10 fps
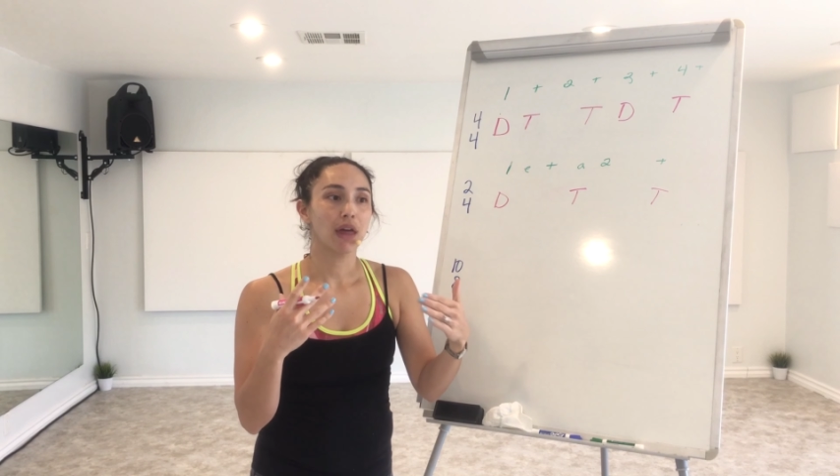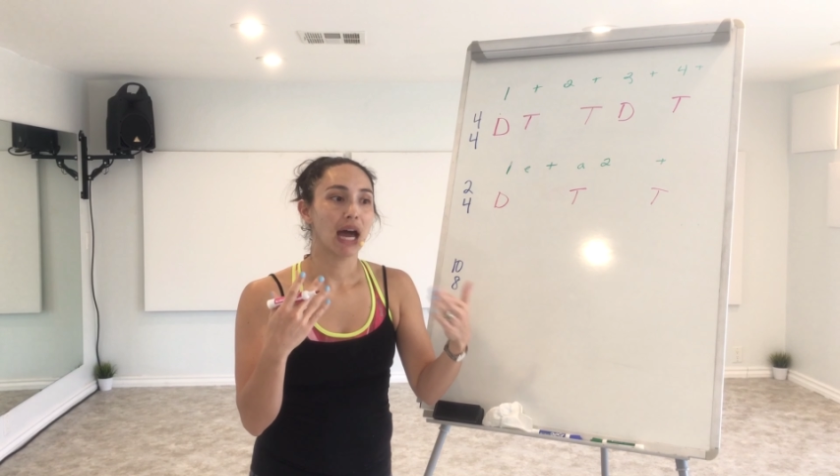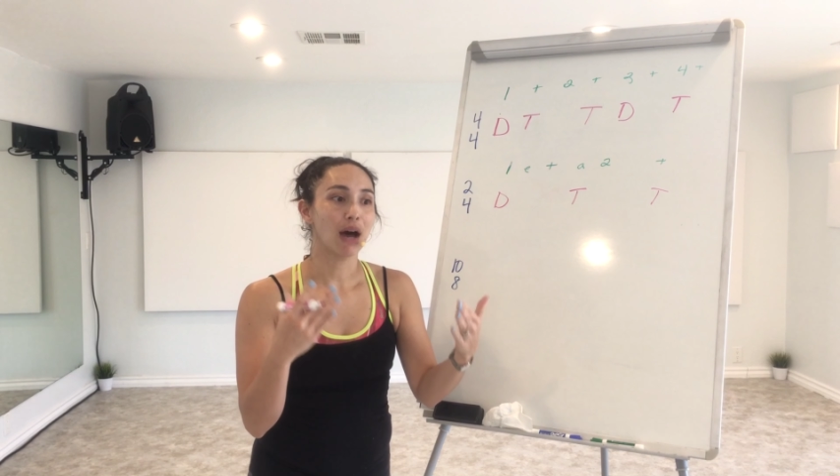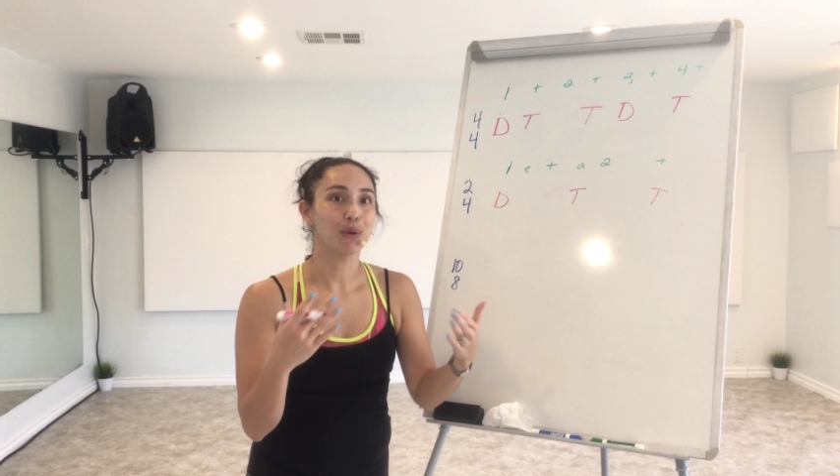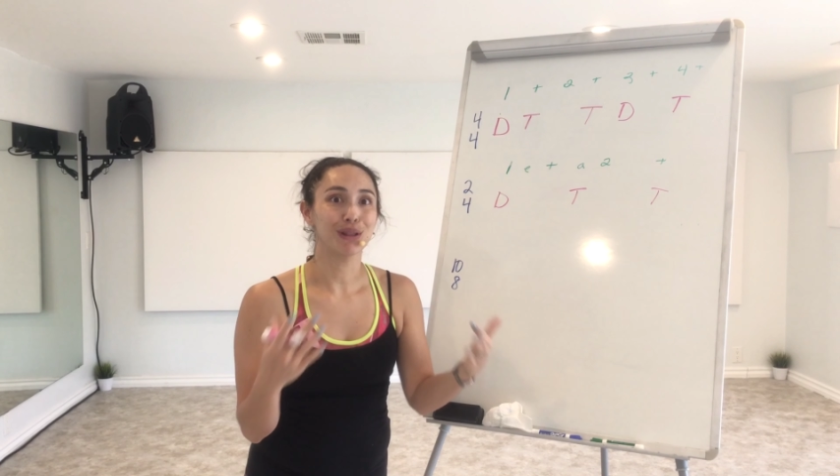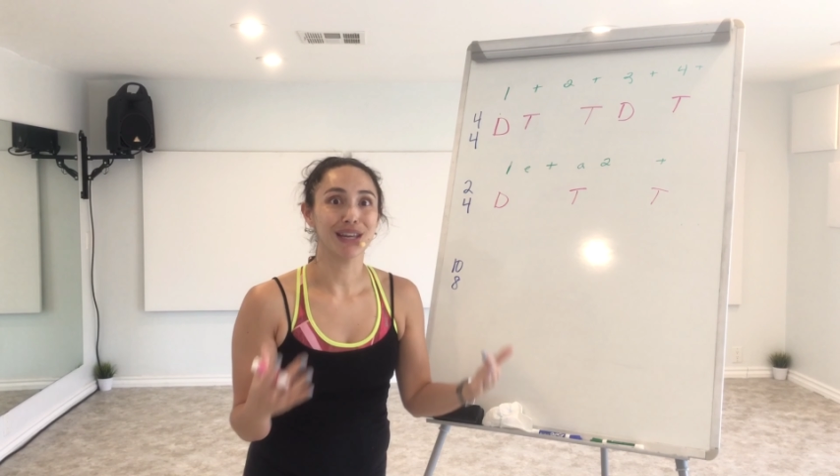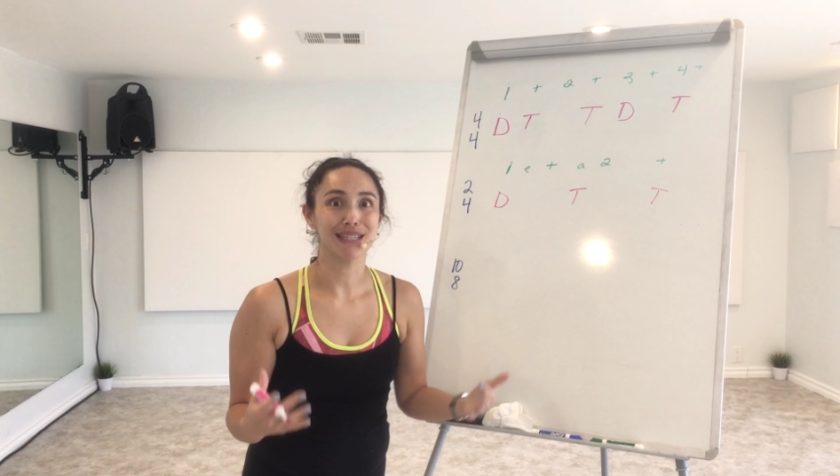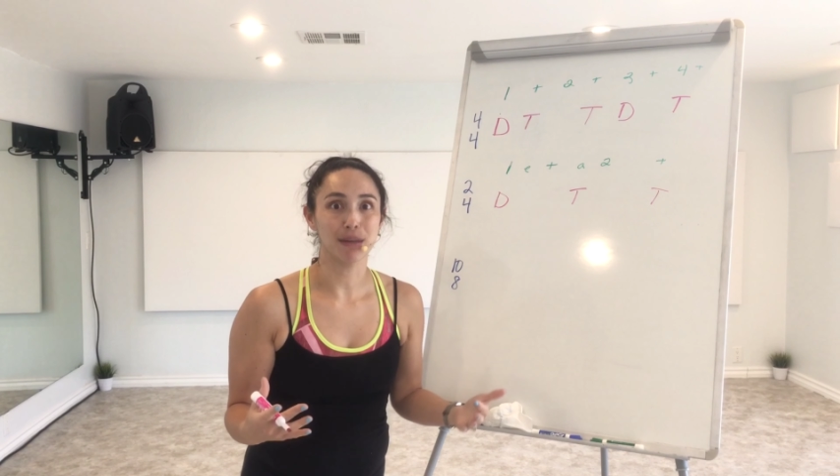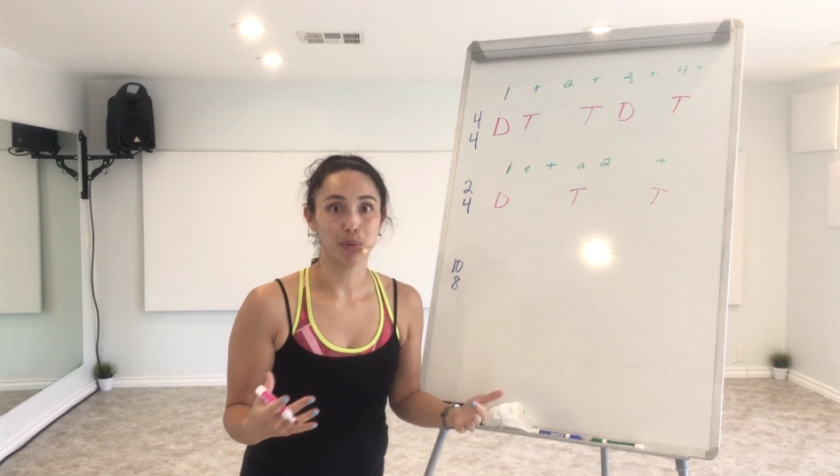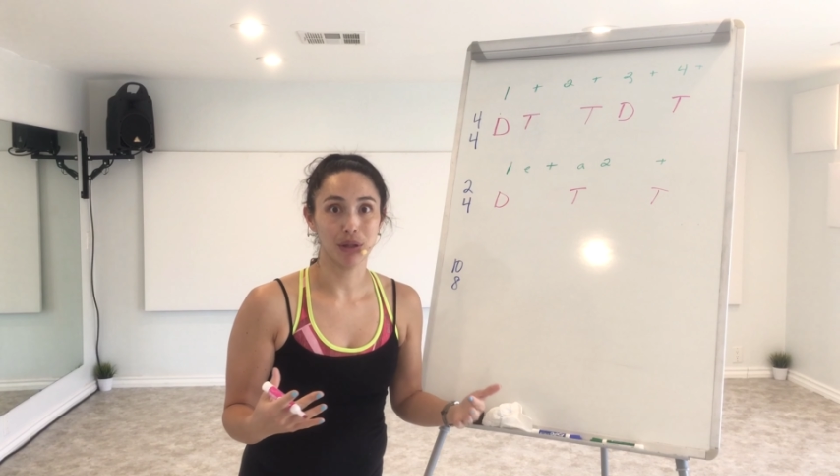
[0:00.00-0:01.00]
how it lines
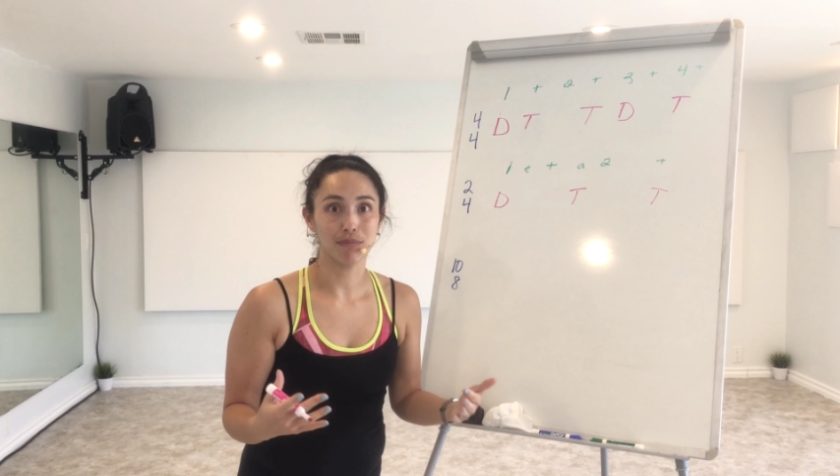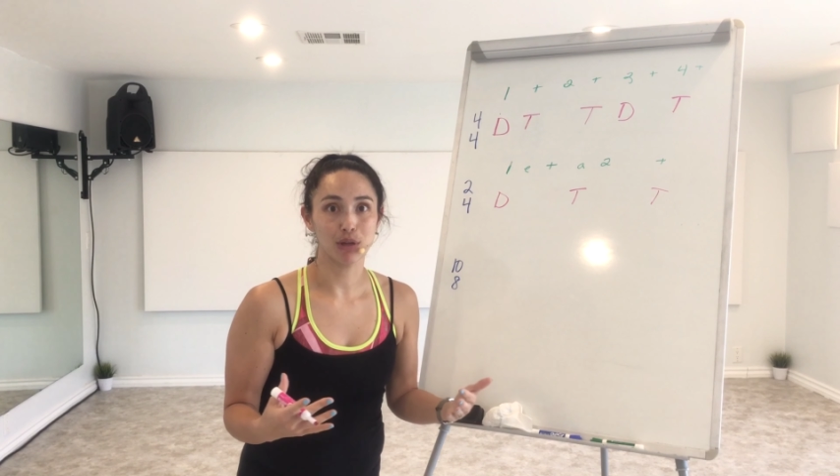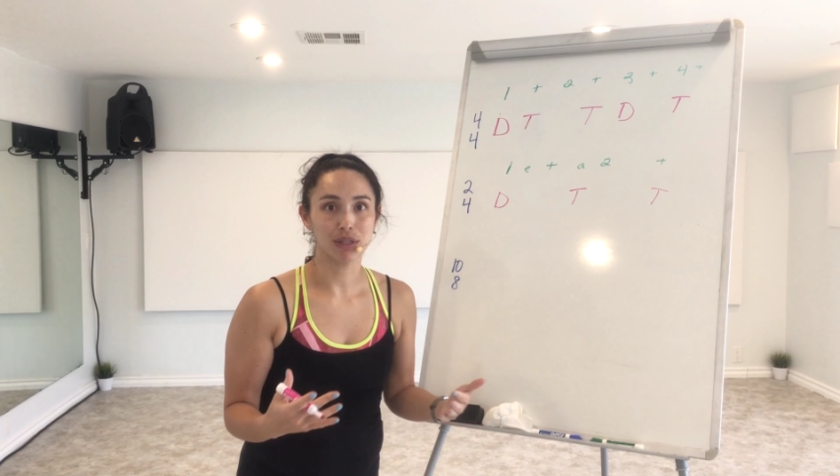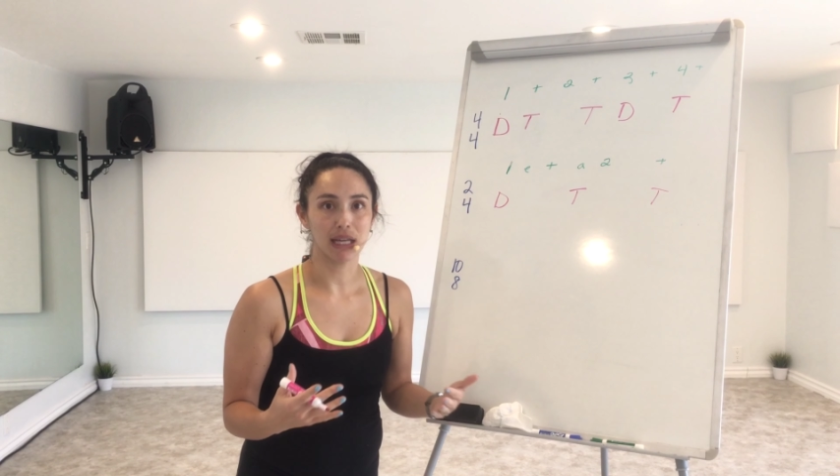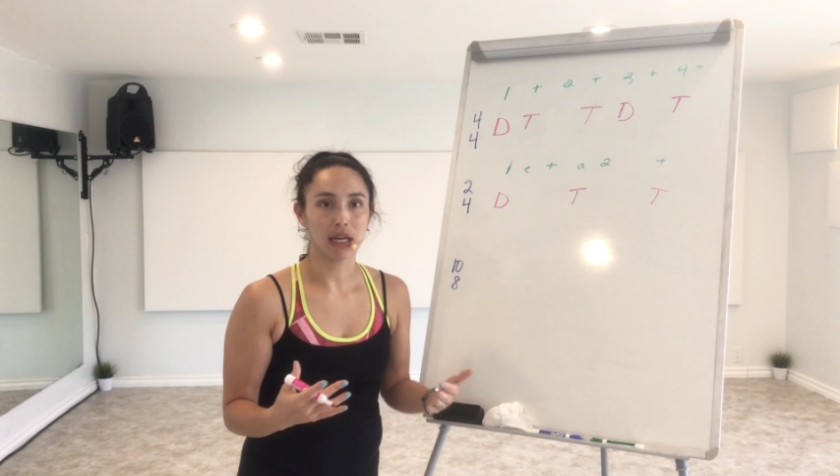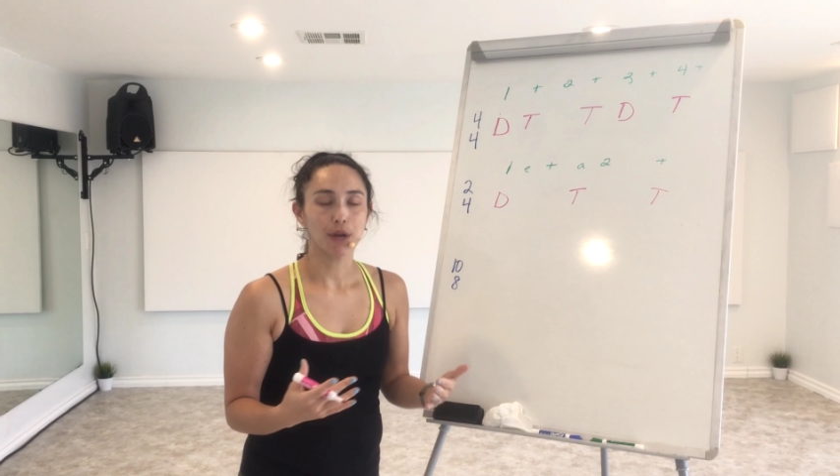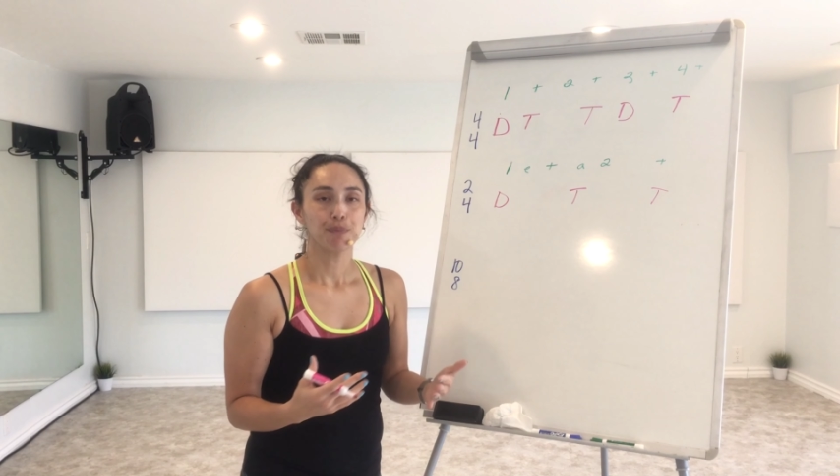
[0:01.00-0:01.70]
up with the music.